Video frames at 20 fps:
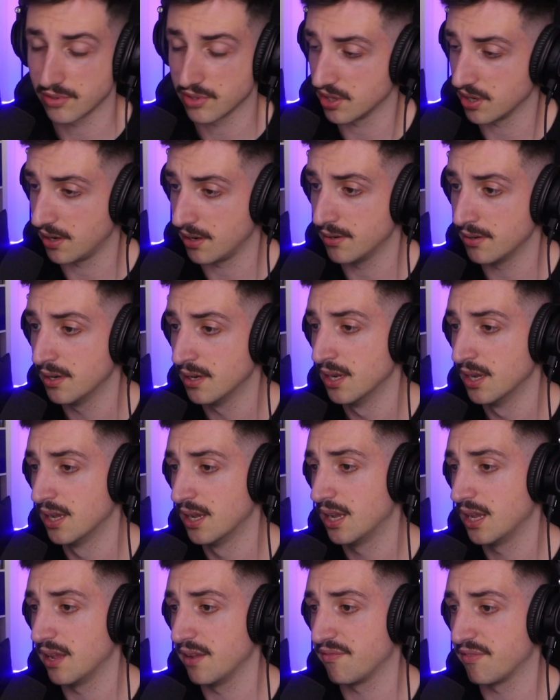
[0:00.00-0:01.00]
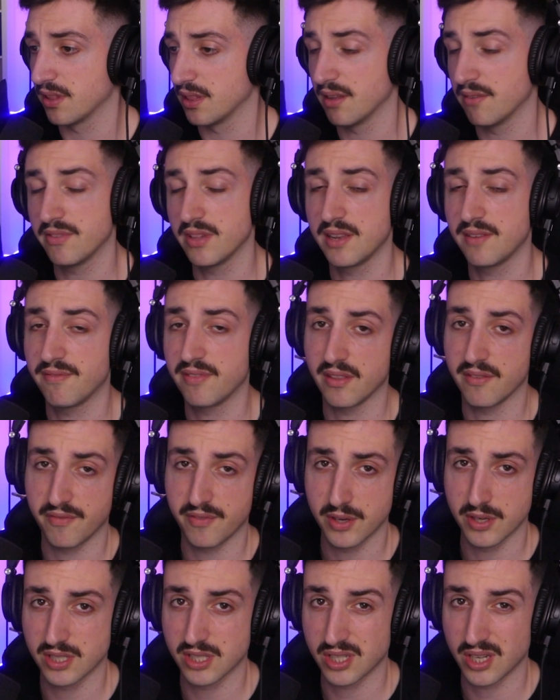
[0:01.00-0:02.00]
So if you're leveling for the
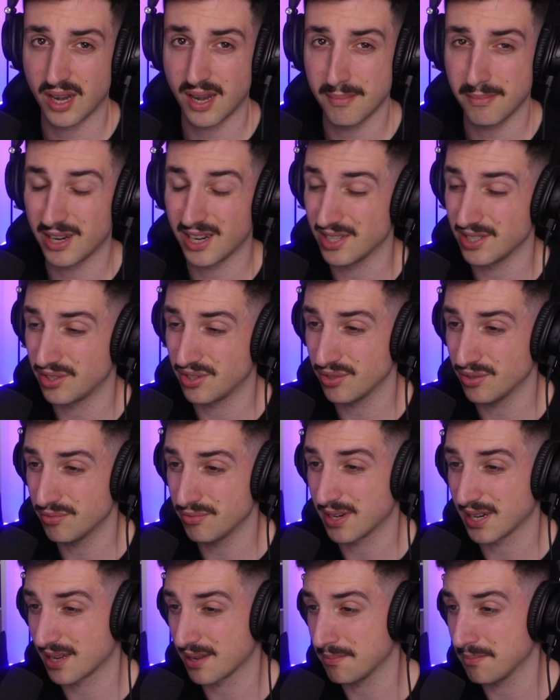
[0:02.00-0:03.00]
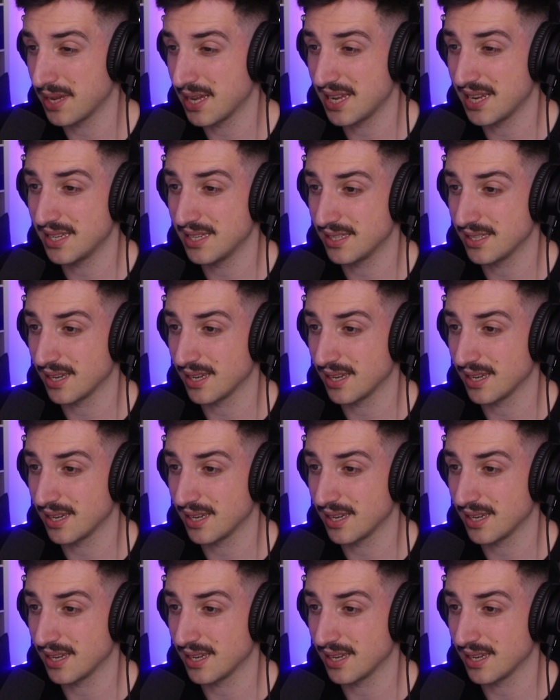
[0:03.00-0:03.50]
first time, I do recommend,